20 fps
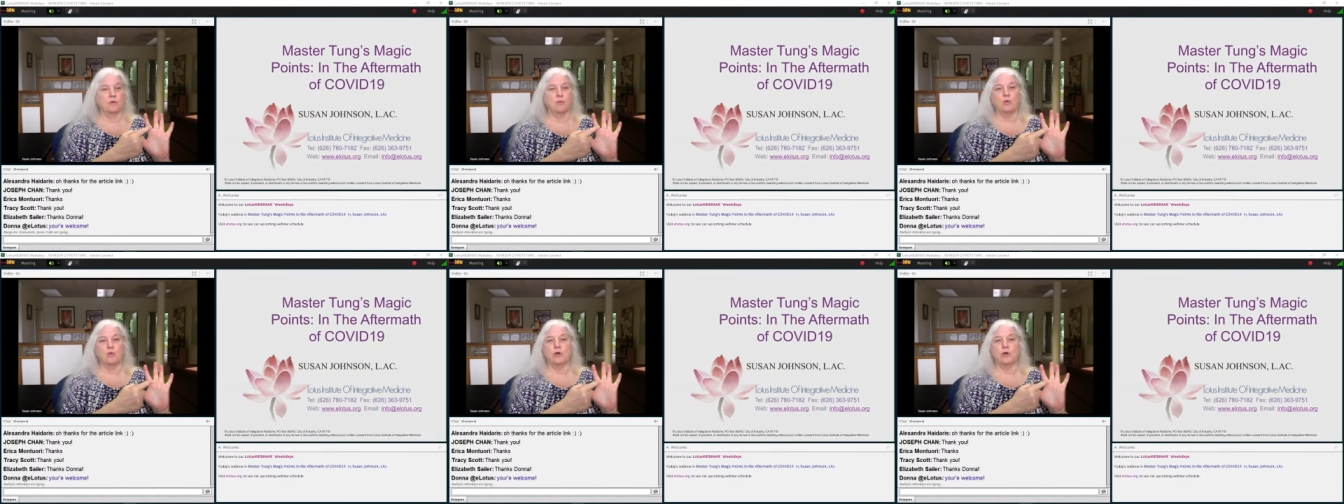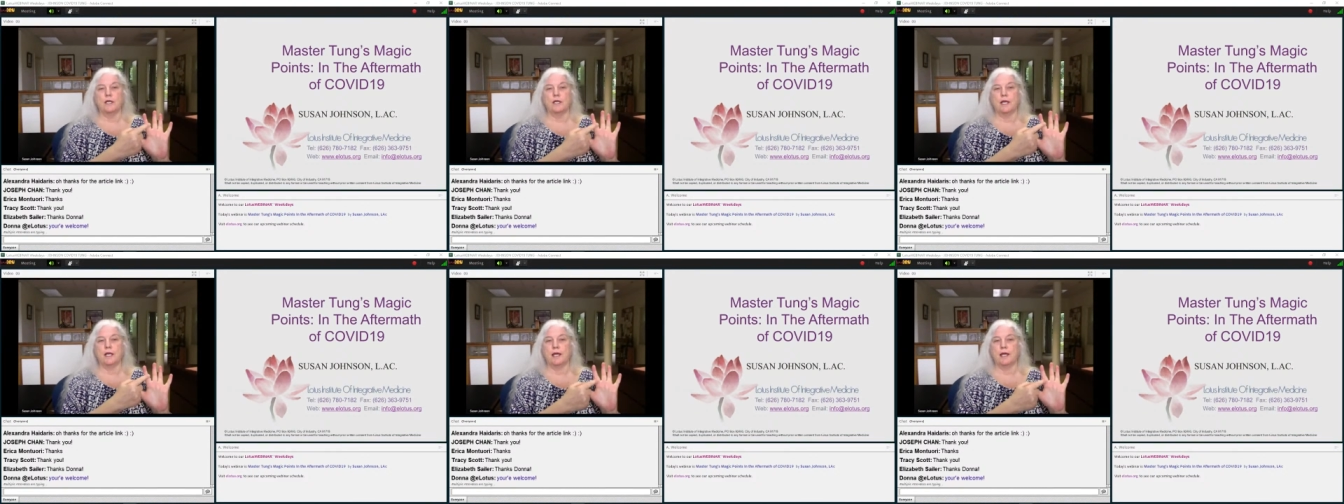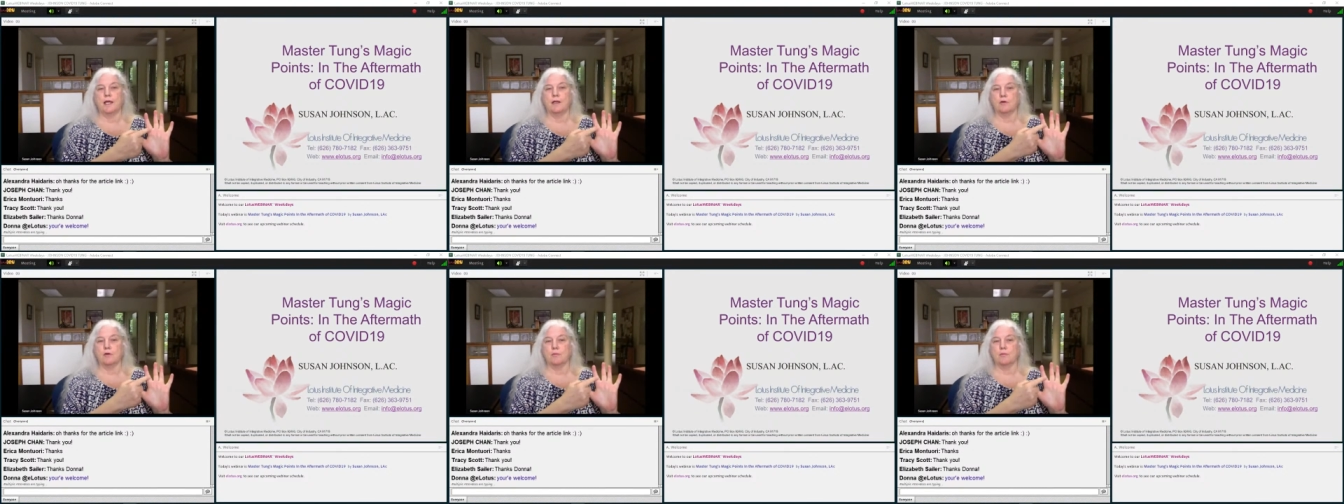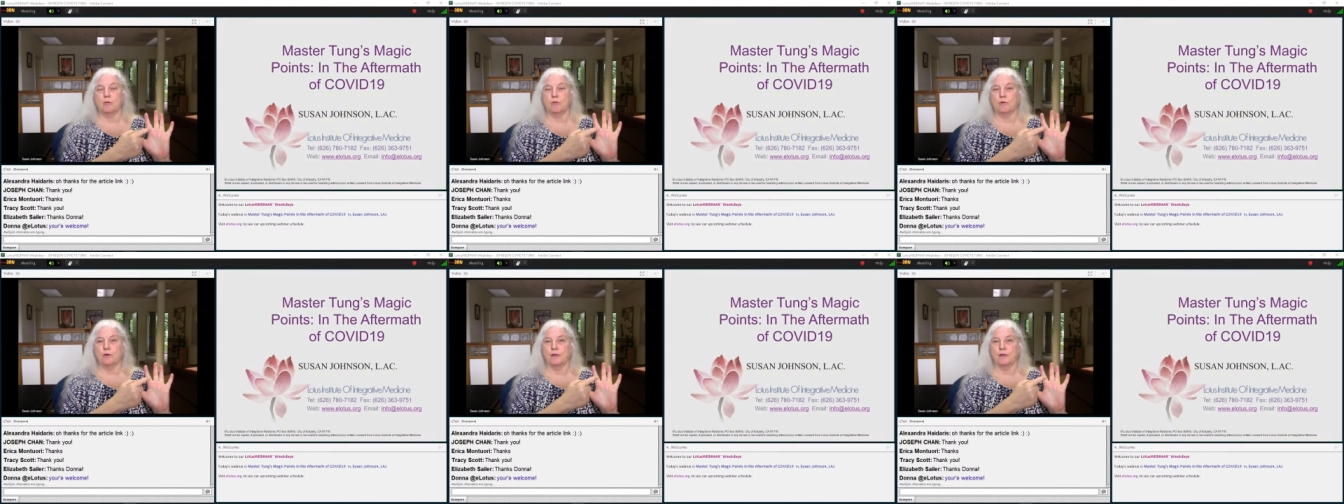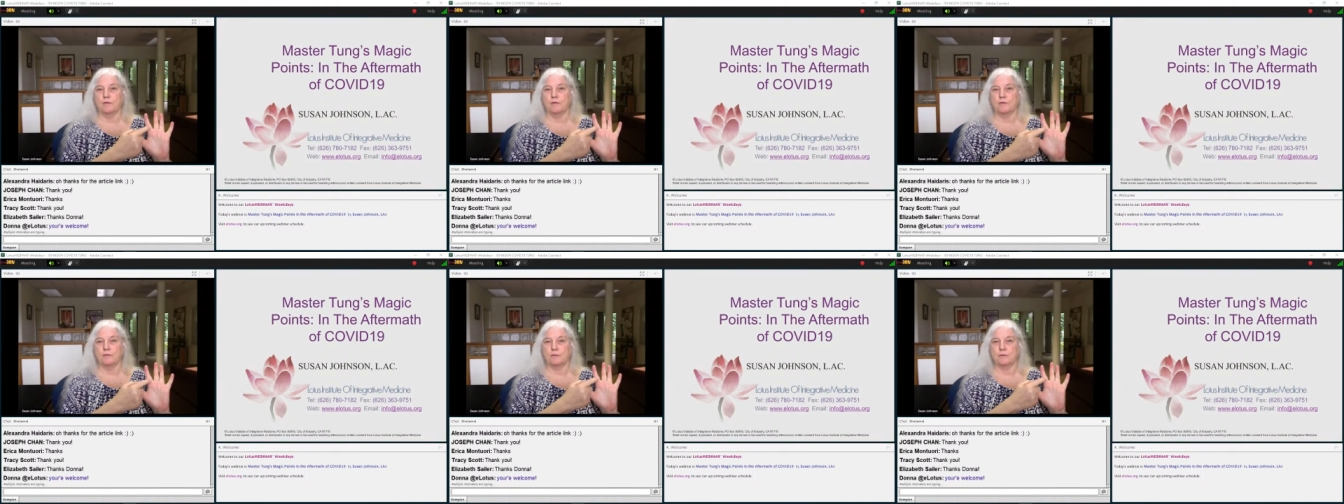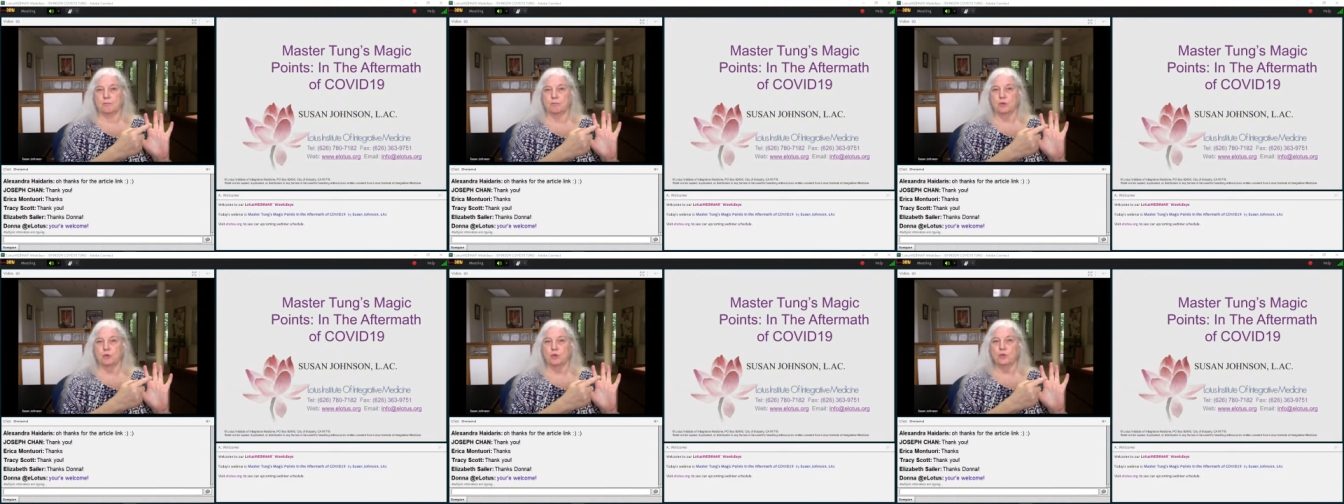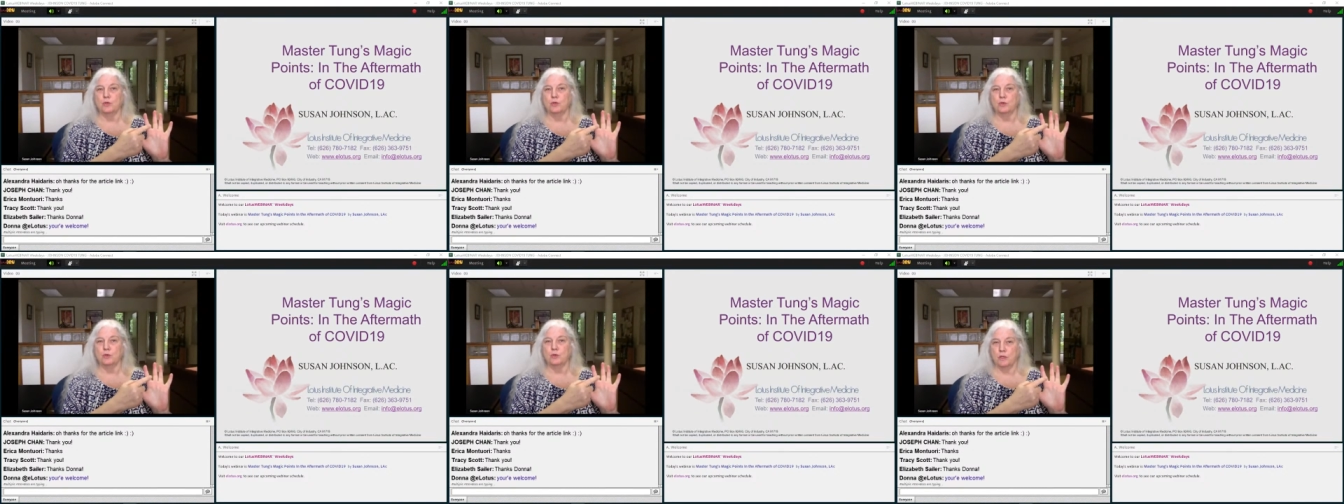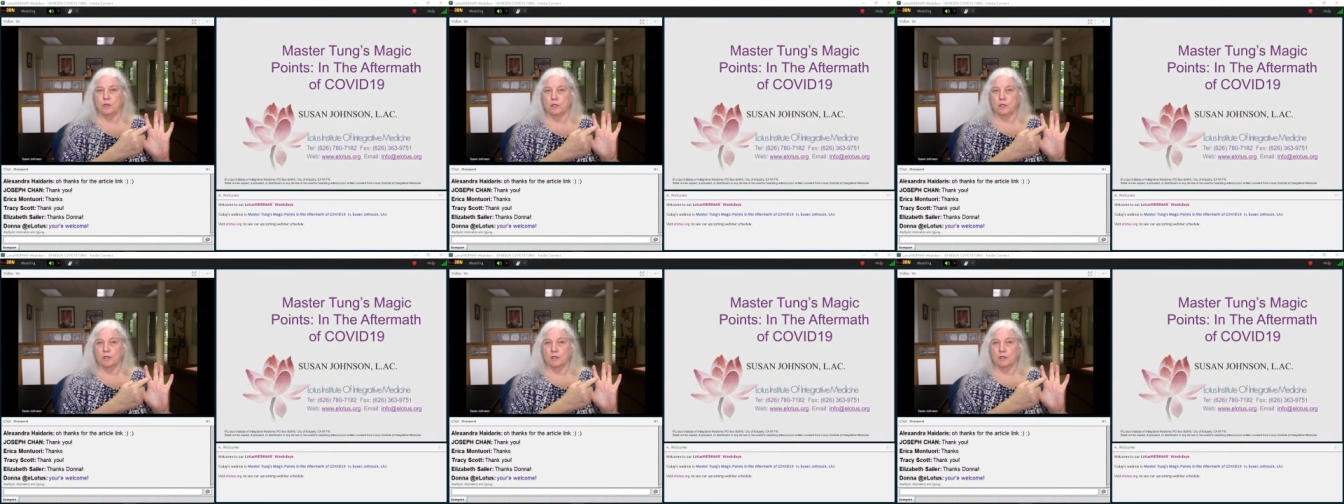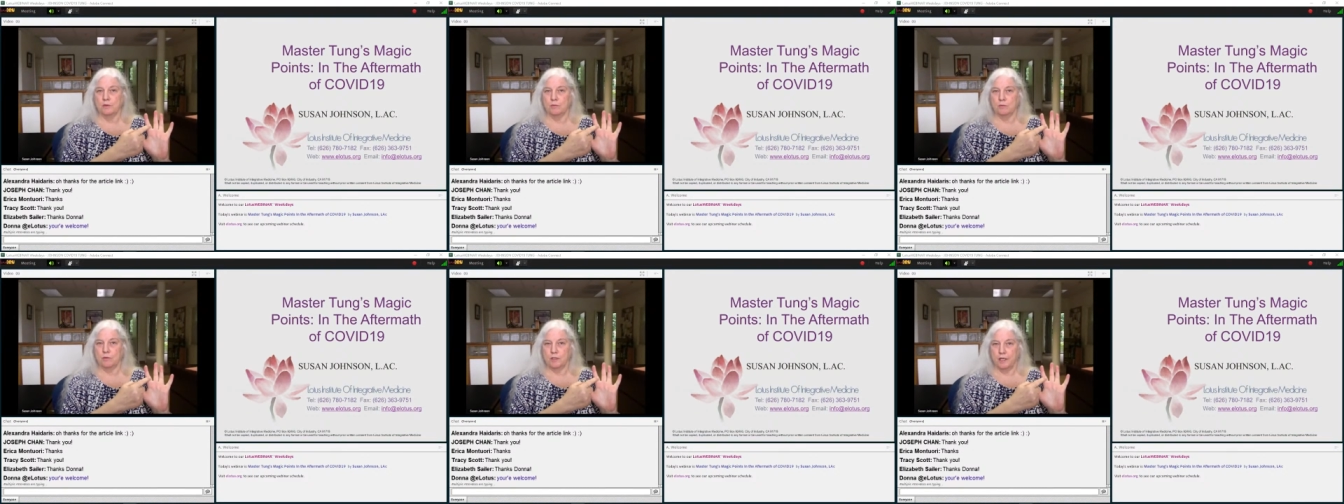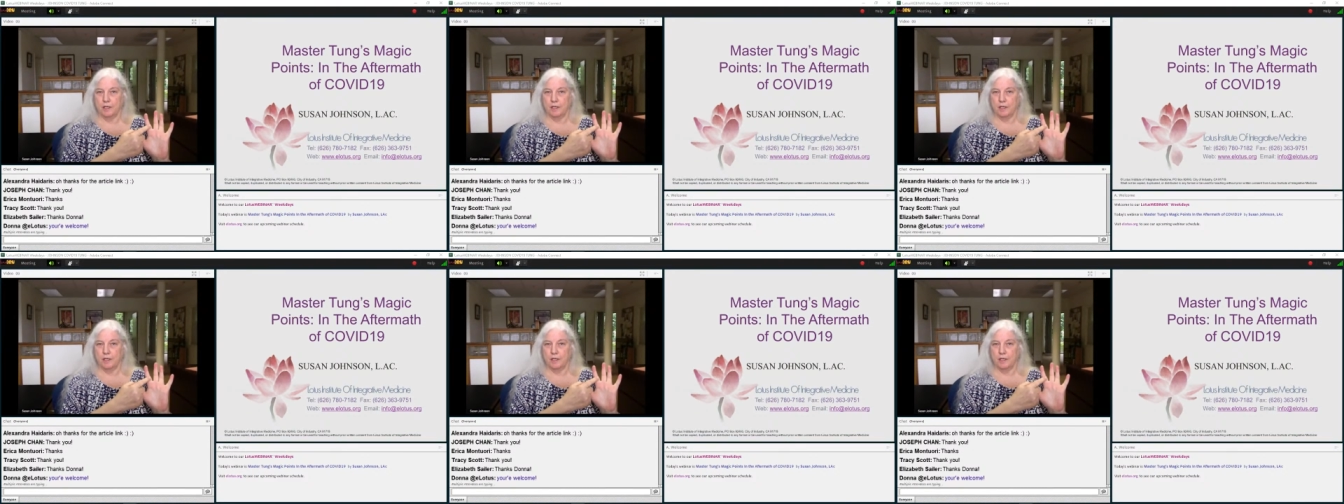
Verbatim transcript: the wood anger points, Mu. Wood